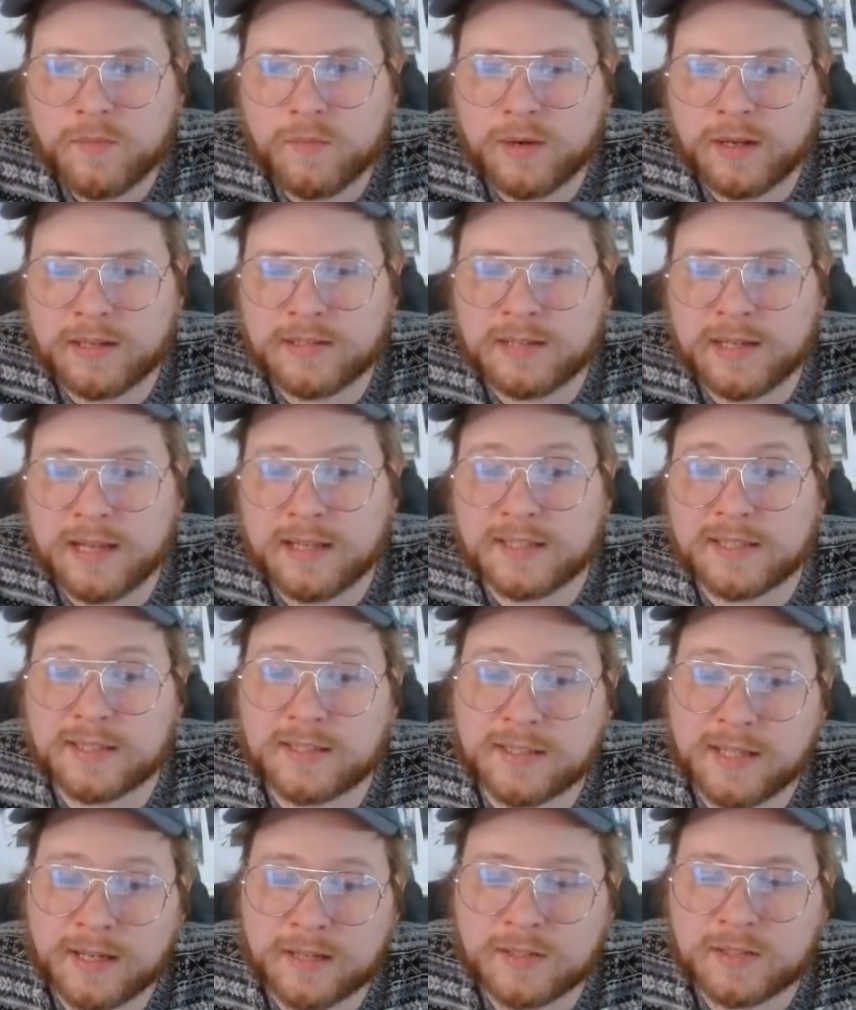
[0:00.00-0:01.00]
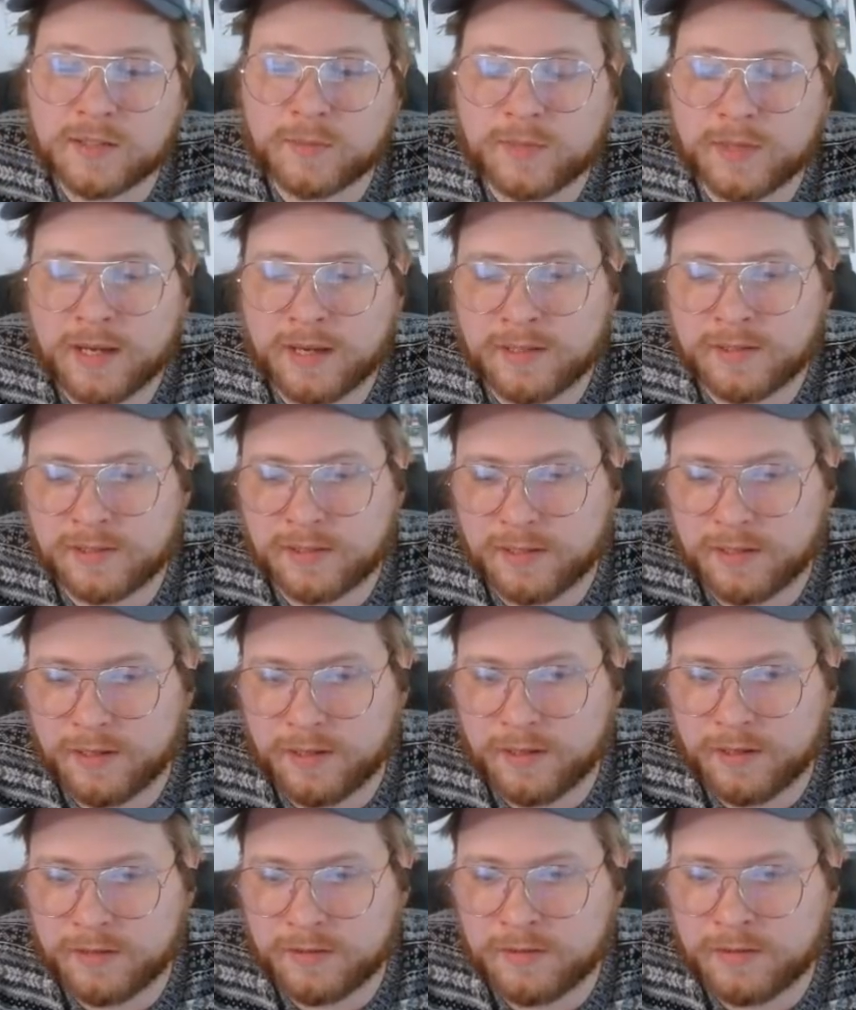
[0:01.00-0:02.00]
I get to gain 6 up to
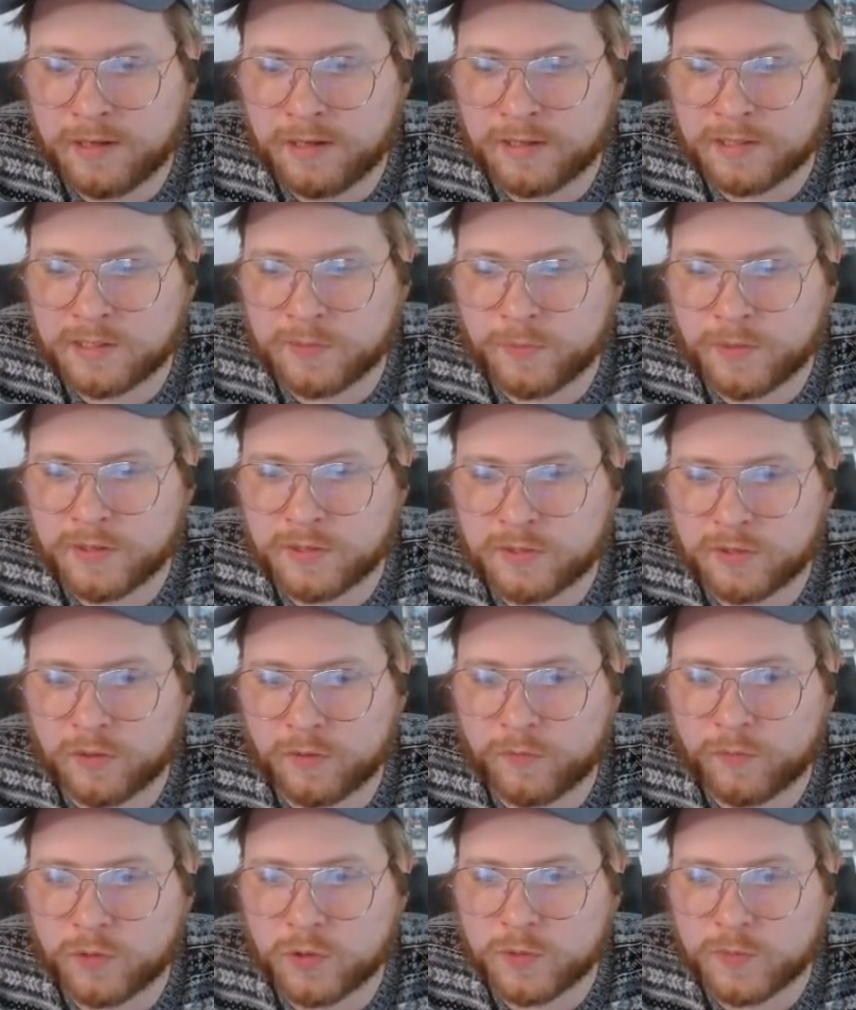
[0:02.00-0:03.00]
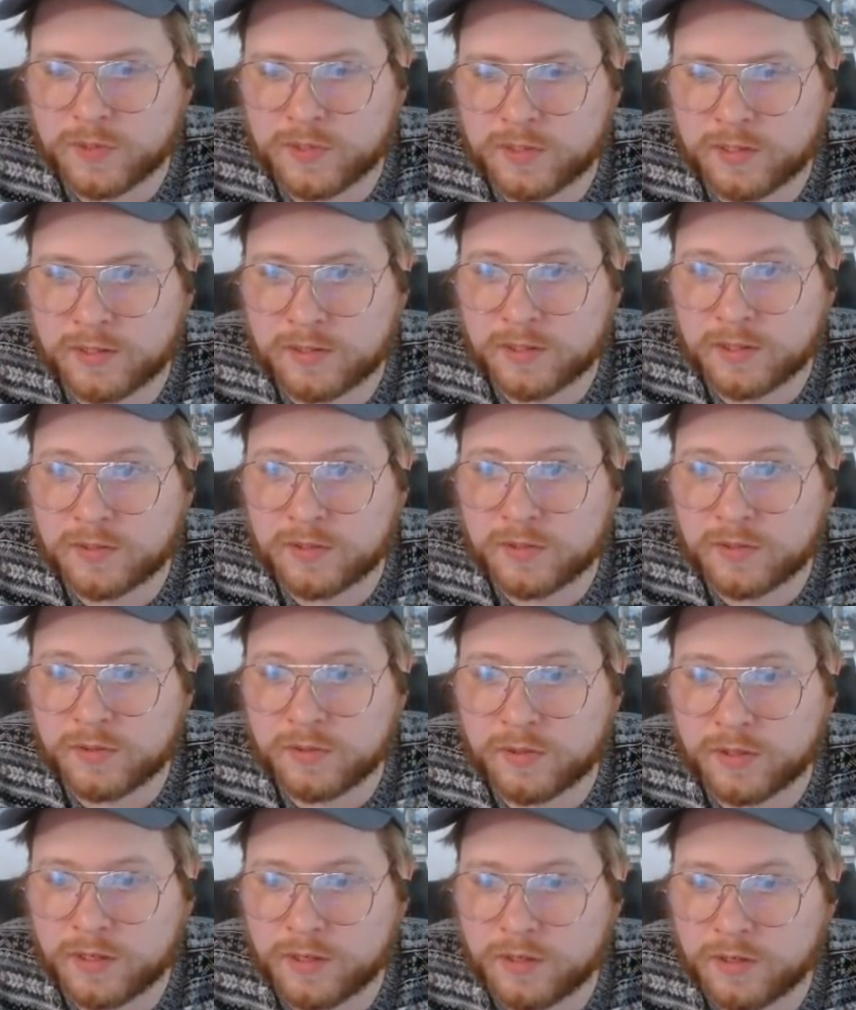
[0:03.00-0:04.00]
18. I get to play Stoneforge Mystic Sentinel
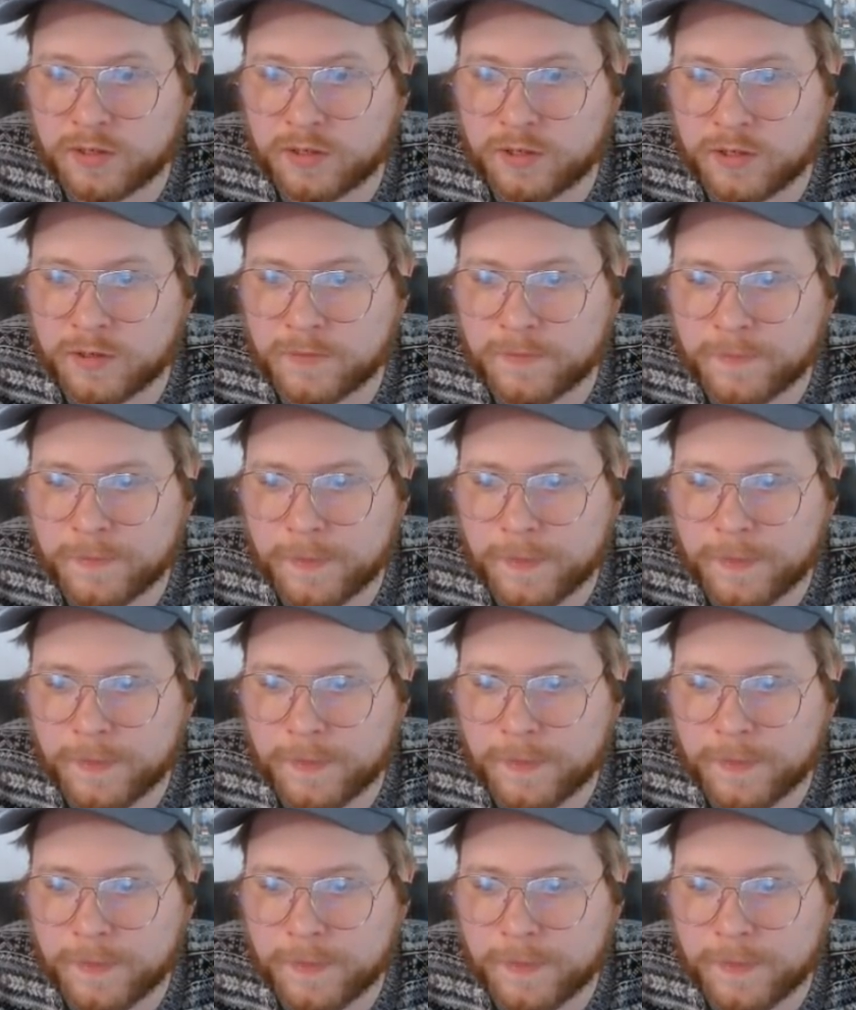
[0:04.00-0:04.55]
here.